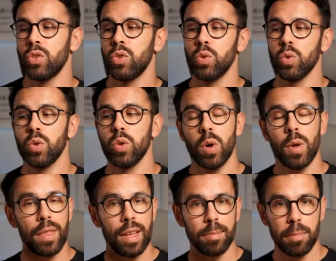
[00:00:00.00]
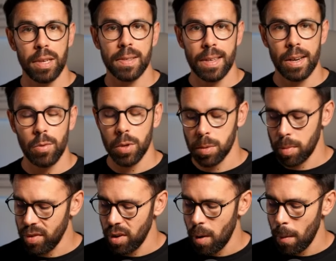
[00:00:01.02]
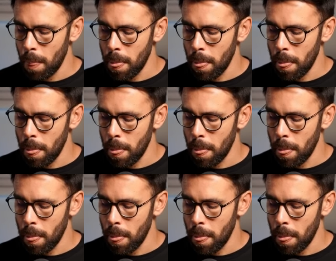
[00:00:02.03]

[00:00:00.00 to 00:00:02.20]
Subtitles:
to that place that I was before.